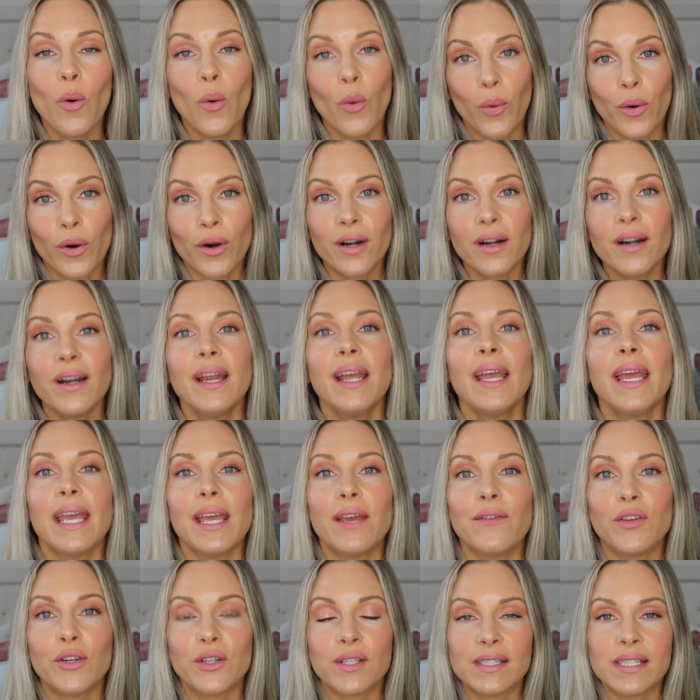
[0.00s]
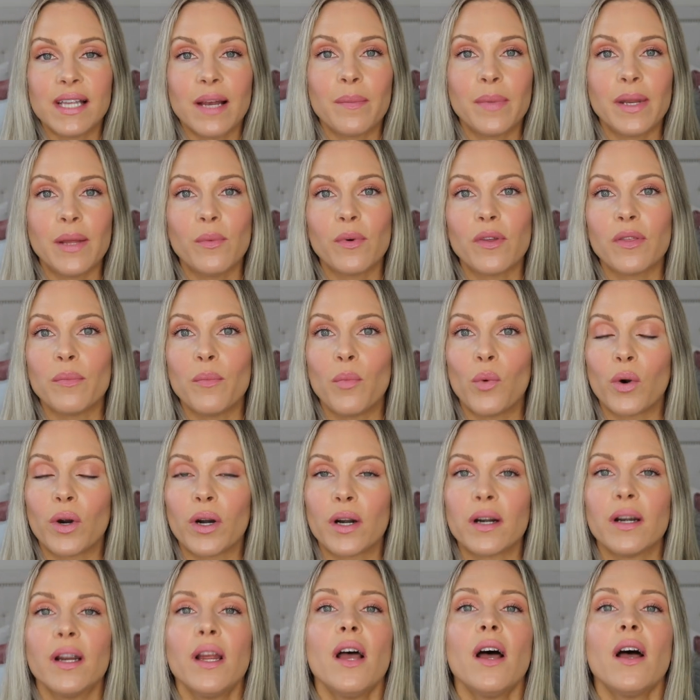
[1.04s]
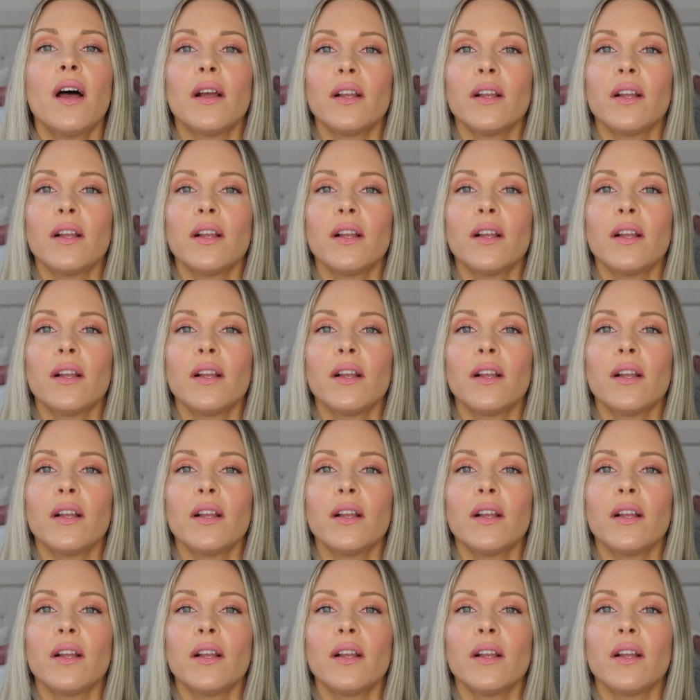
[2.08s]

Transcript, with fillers: or if you're somebody with more